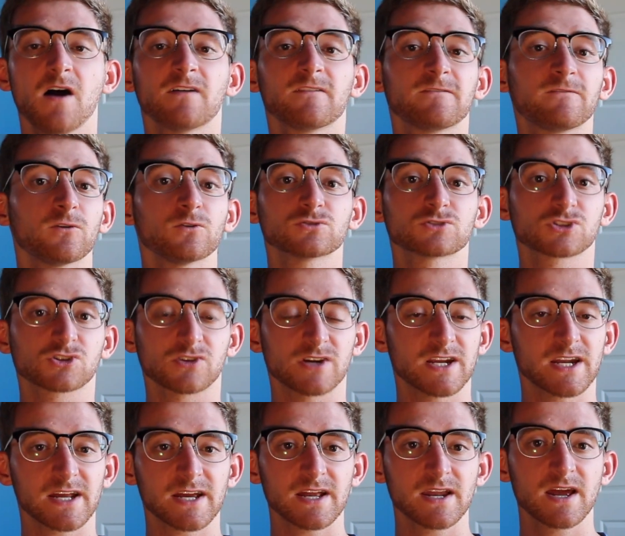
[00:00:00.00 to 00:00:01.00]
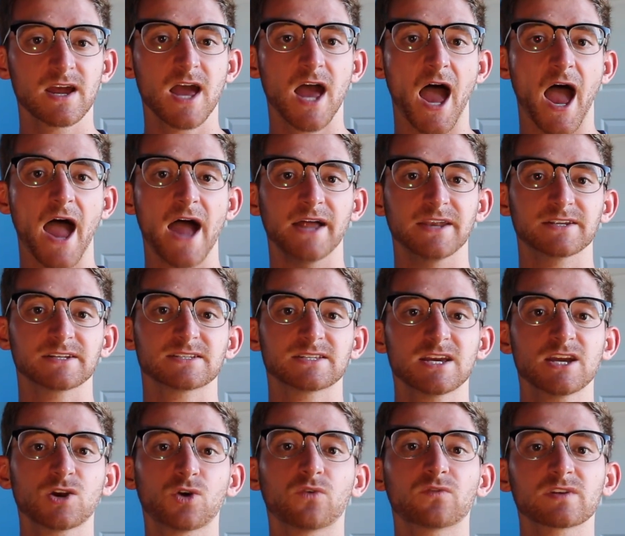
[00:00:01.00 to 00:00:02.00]
full screen it and
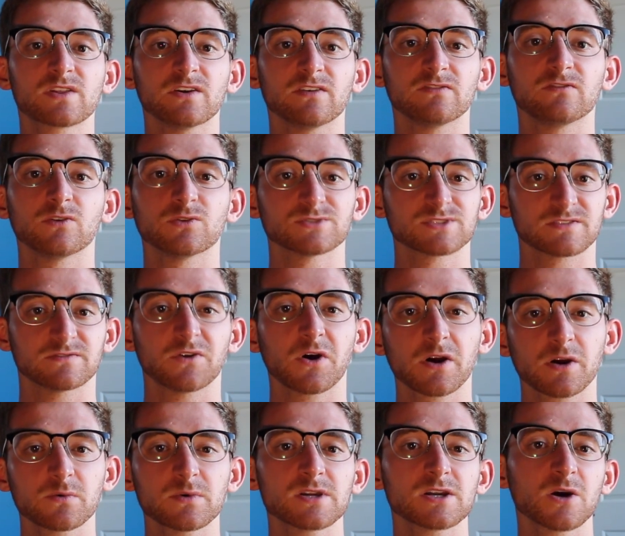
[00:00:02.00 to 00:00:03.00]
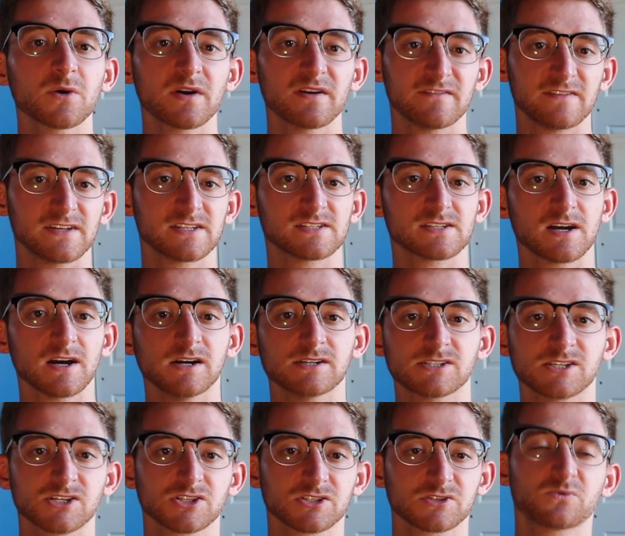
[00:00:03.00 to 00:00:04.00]
take over the full Safari window if it's
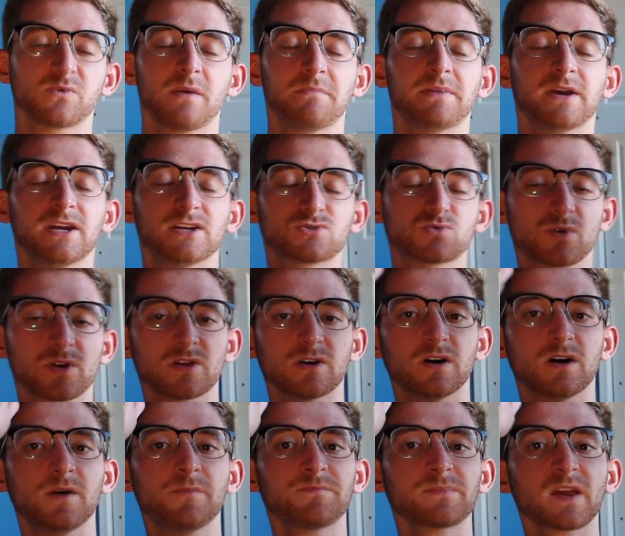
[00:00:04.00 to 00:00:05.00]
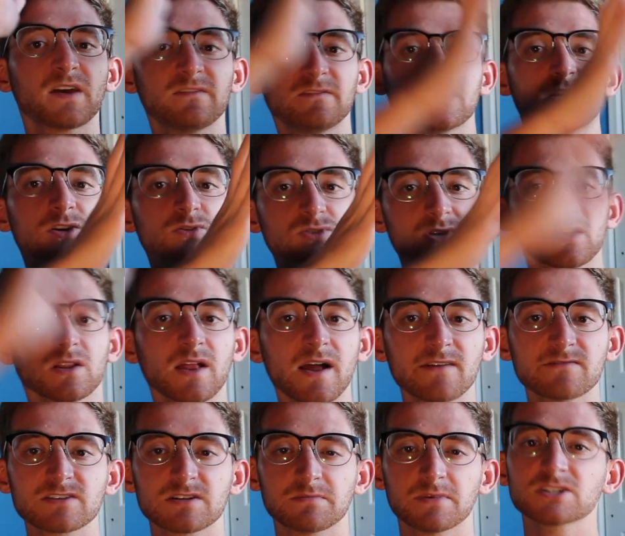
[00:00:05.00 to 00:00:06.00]
essentially a web page where the video is on the
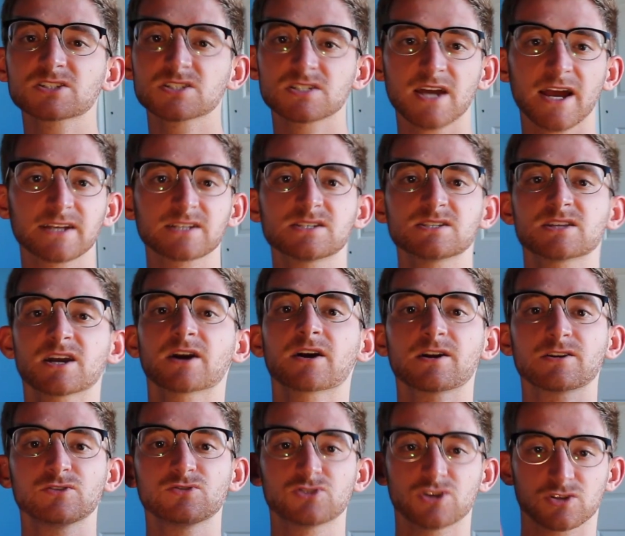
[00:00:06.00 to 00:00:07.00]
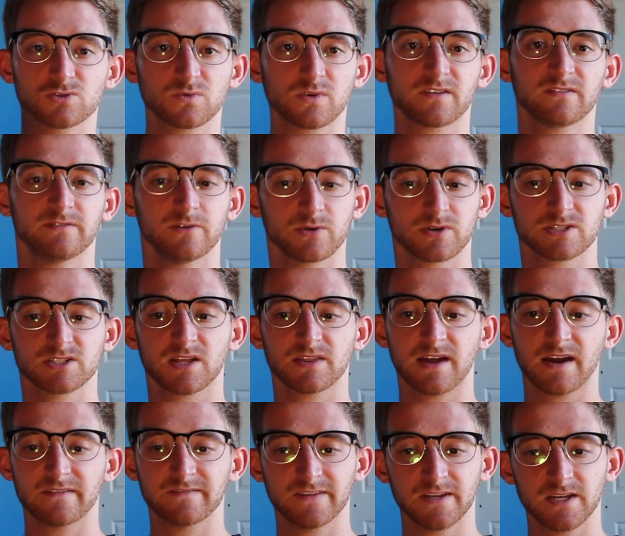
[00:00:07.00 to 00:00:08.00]
left and a bunch of text is there and you just want to focus on
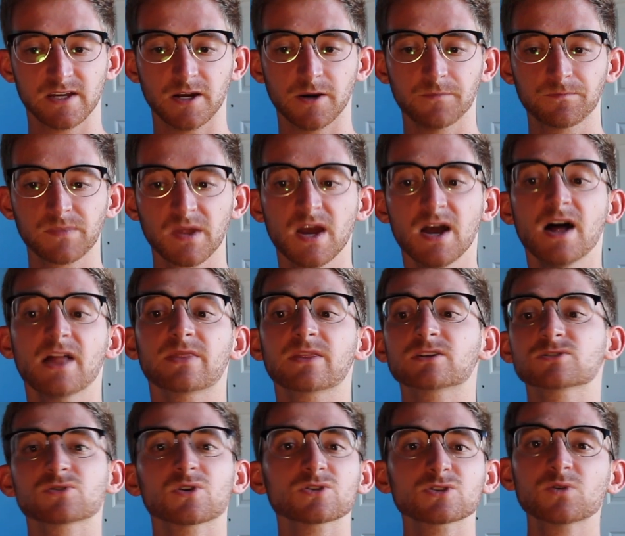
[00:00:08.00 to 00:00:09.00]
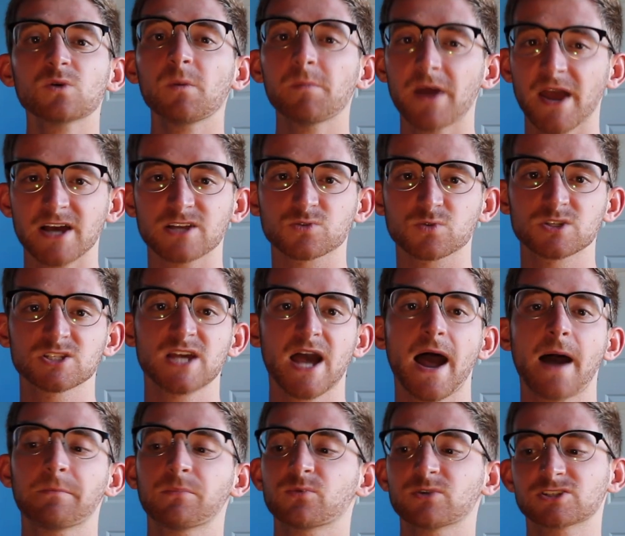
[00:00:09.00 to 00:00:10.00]
that video. There's also a passwords
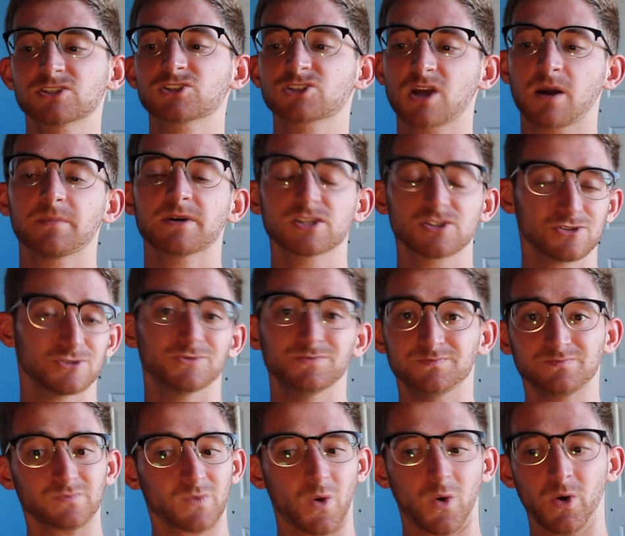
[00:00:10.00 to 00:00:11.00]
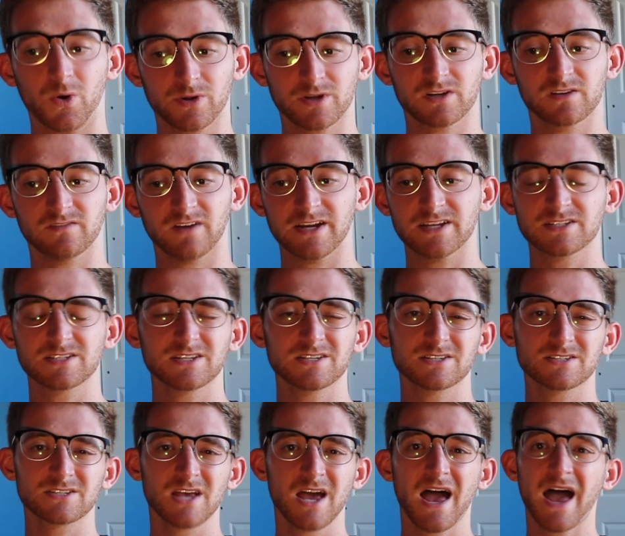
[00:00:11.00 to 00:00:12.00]
app which is coming to all your
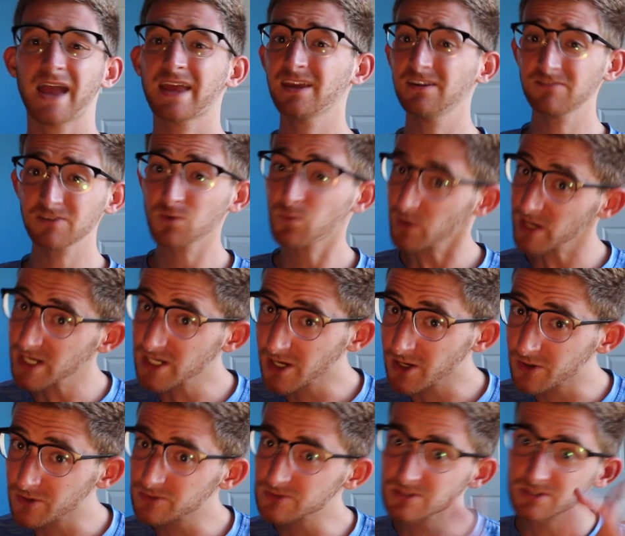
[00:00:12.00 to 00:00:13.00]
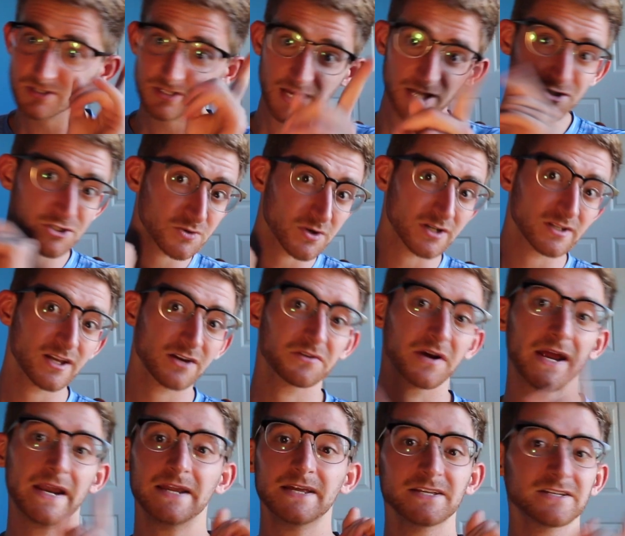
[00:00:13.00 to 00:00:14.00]
devices even Windows, yes, you heard that
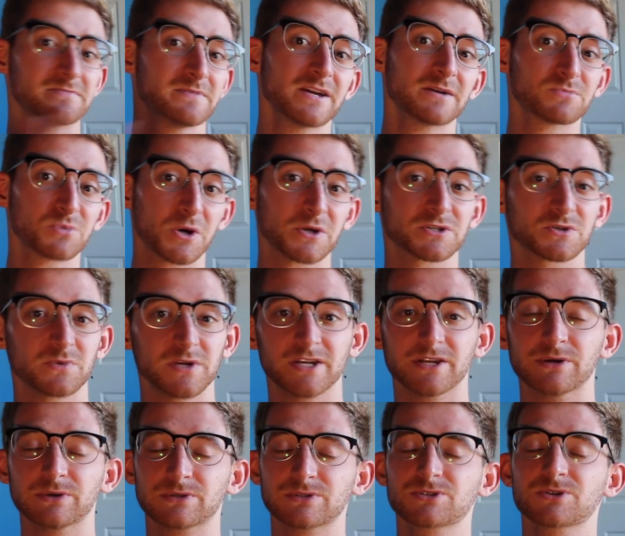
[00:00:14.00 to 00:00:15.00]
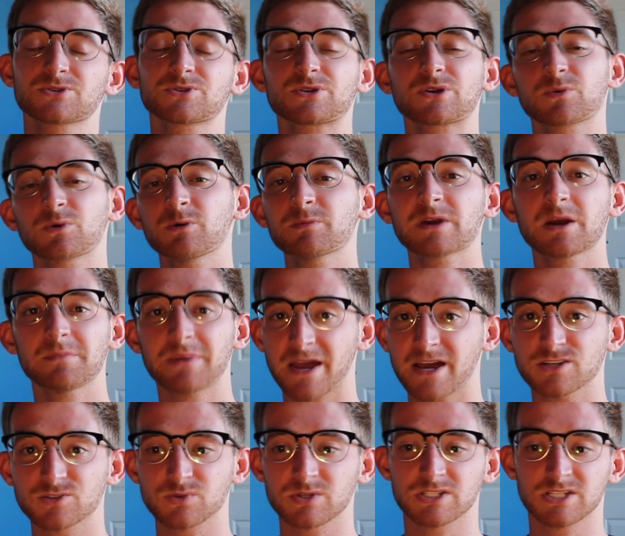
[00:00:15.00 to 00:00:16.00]
right. It is being brought to Windows. So there will be a
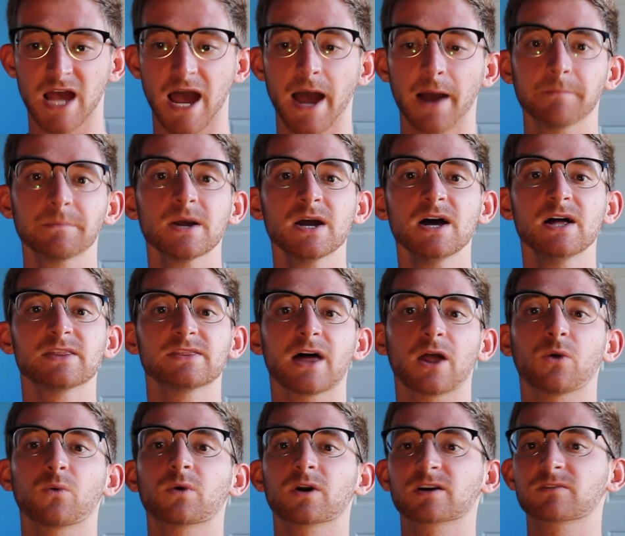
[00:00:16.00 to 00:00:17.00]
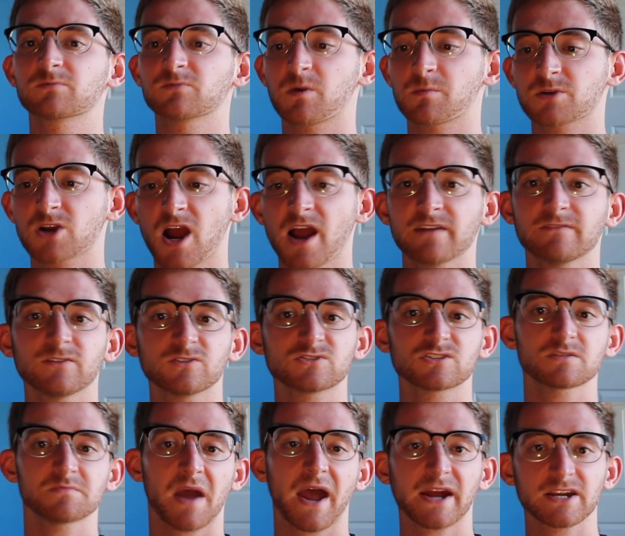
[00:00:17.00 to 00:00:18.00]
passwords app that'll work from your iPhone to
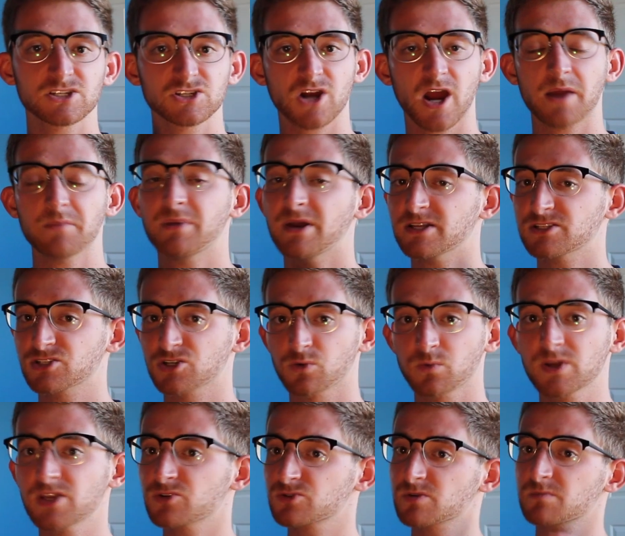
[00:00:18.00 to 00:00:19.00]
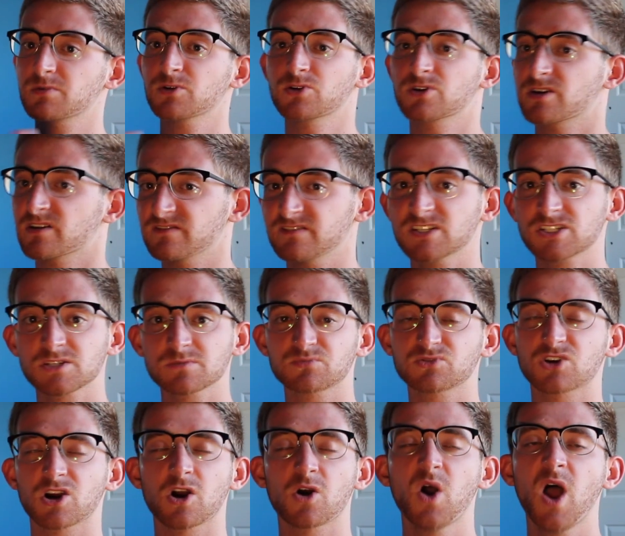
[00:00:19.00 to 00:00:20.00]
your Mac to your iPad to your Windows computer, your Vision
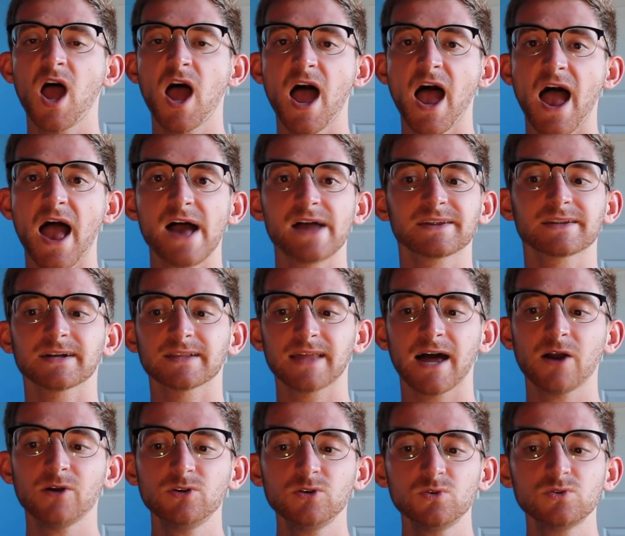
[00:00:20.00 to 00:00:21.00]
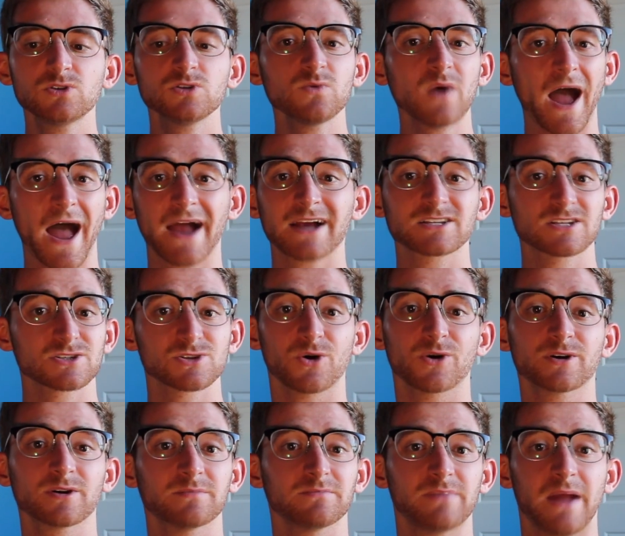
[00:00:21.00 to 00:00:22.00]
Pro, and allow you to access all
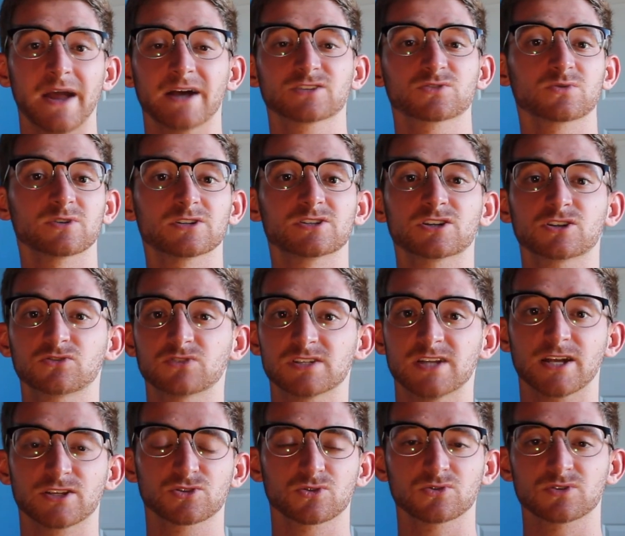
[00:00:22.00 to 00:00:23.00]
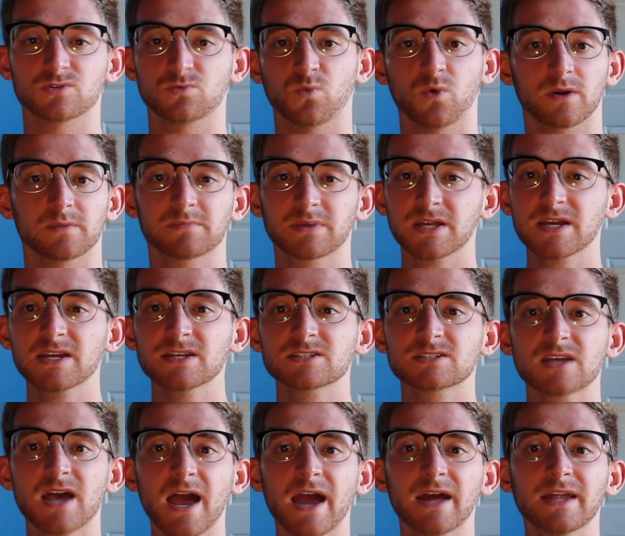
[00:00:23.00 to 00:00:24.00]
your passwords and credentials in one
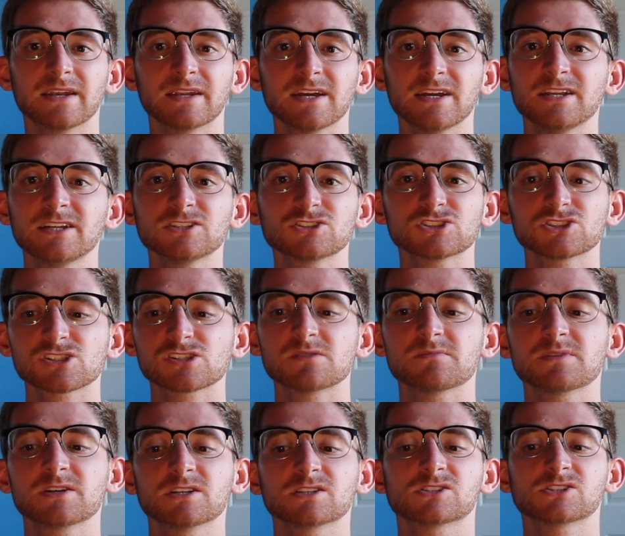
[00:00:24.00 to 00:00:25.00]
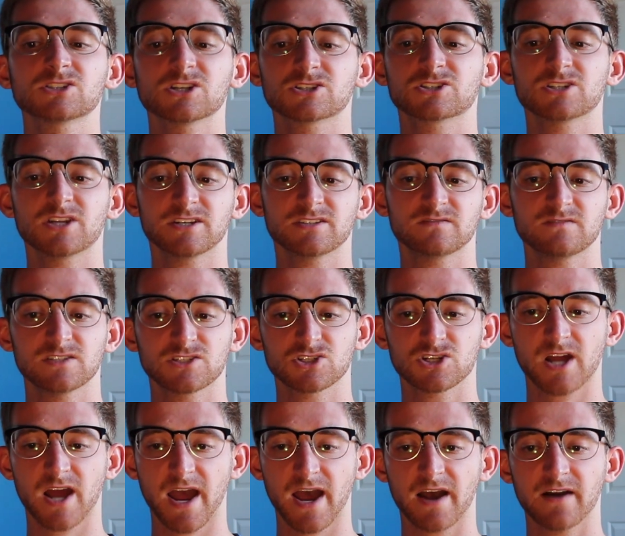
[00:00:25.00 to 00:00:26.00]
place. And it is just going to be such a nice feature
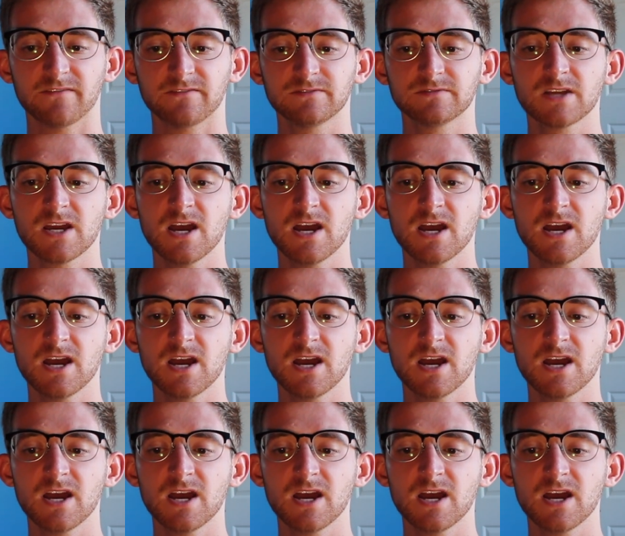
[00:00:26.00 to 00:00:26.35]
to have.